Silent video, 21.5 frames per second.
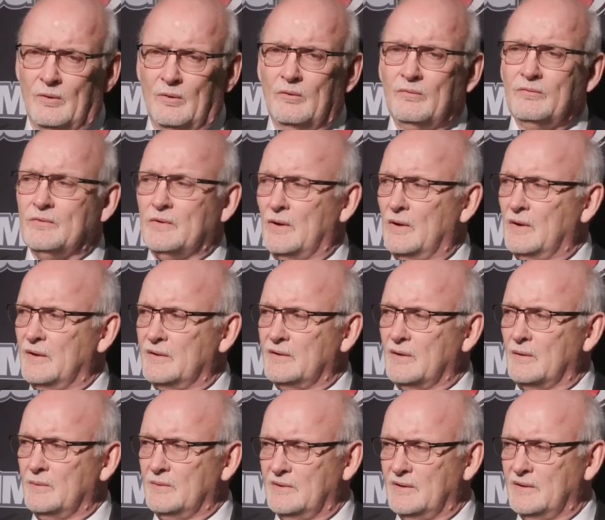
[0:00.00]
overall I
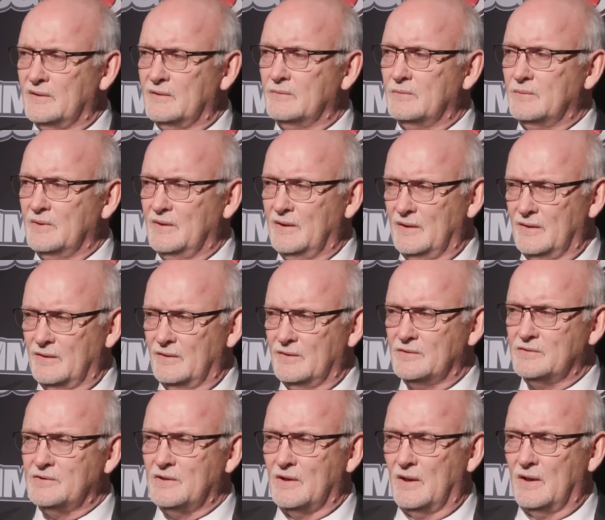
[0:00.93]
thought we did a
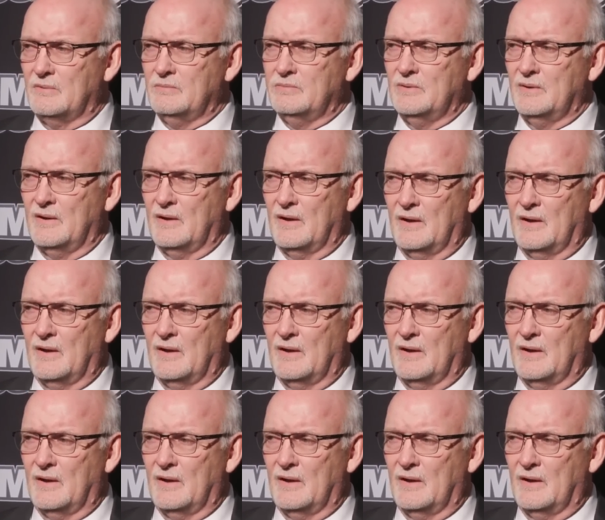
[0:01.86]
good job.